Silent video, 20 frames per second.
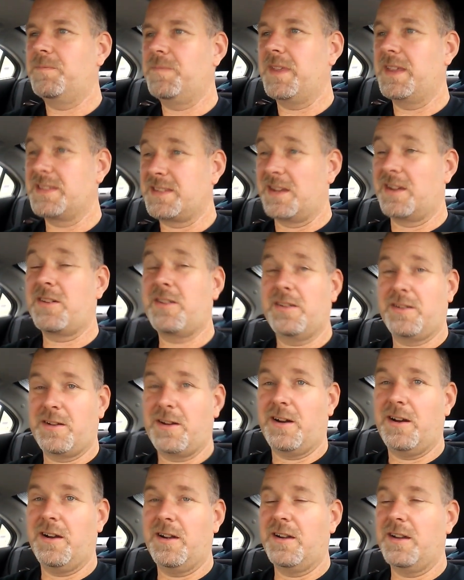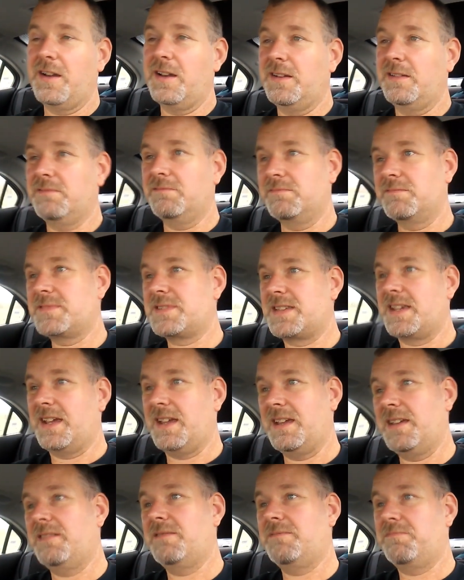Is it a good car? And
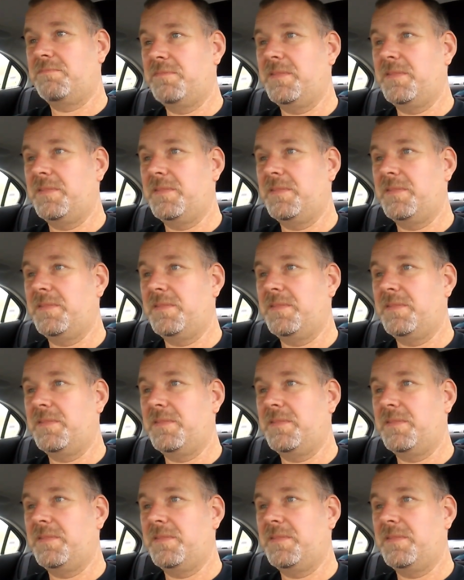say